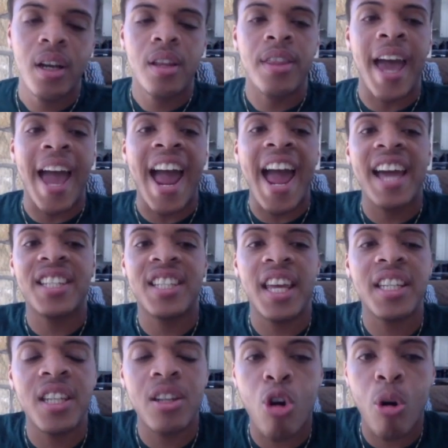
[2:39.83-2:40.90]
the
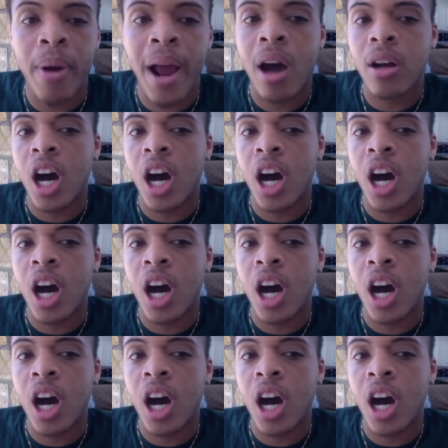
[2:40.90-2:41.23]
assets are about